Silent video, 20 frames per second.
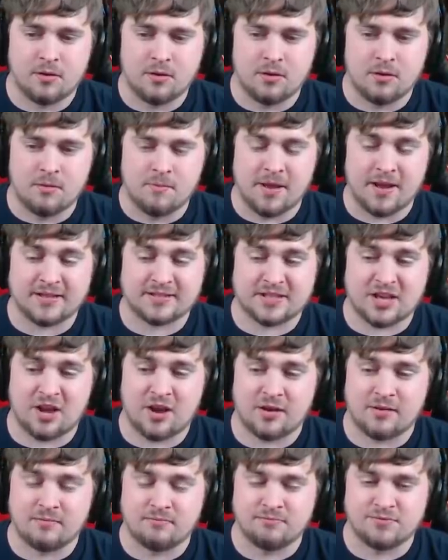But it's
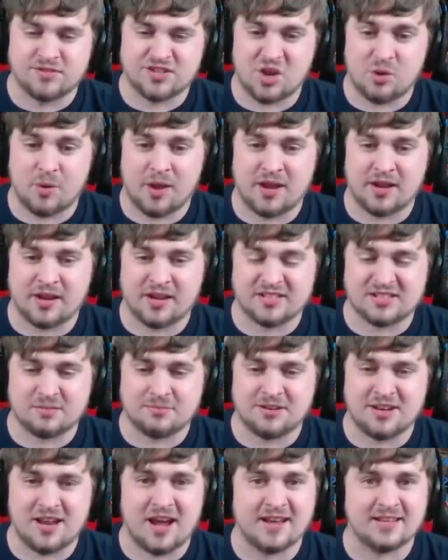good. It's a good way to get
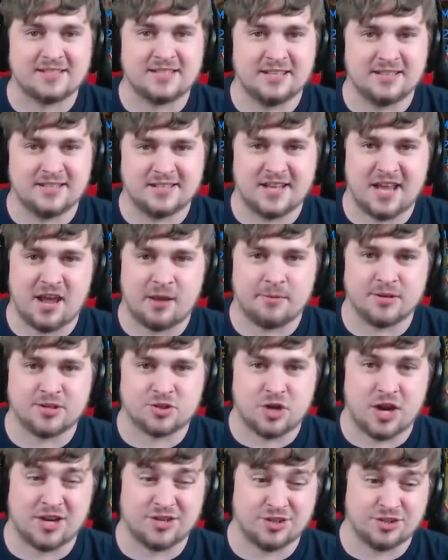some nice, easy damage.
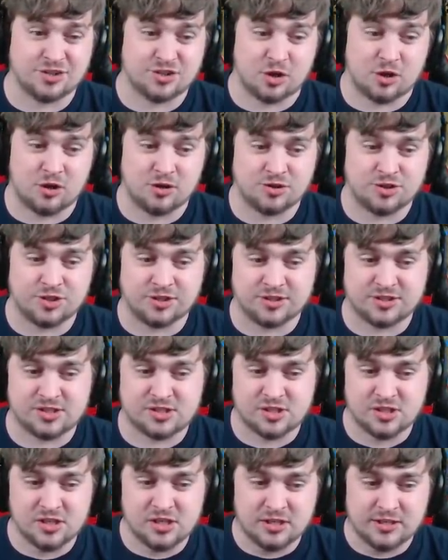Crashing charge
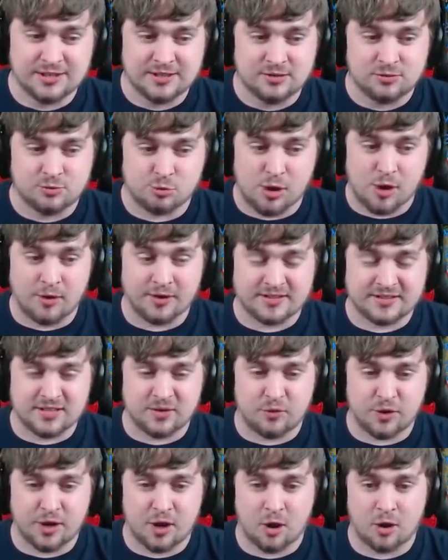is
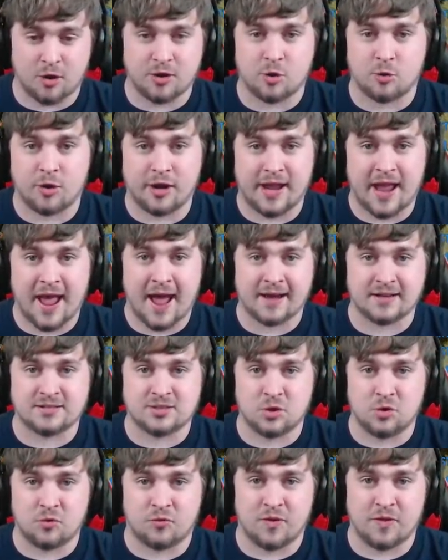relatively hard to react
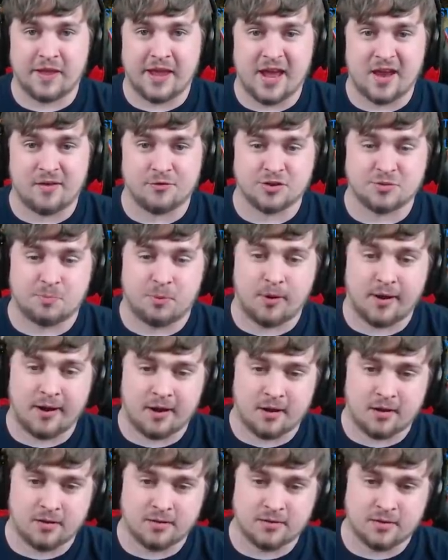to for the average
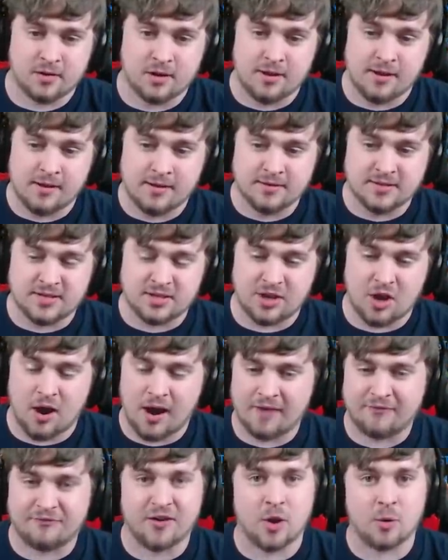player. So y'all
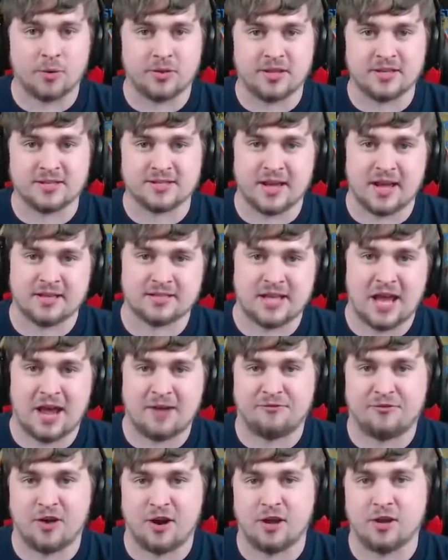have fun with these guys.
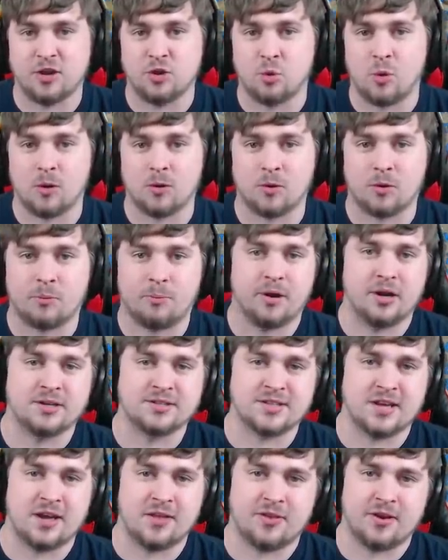Have fun, you Warlord
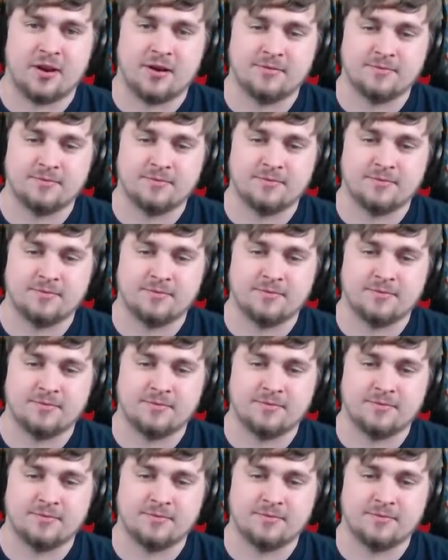players out there.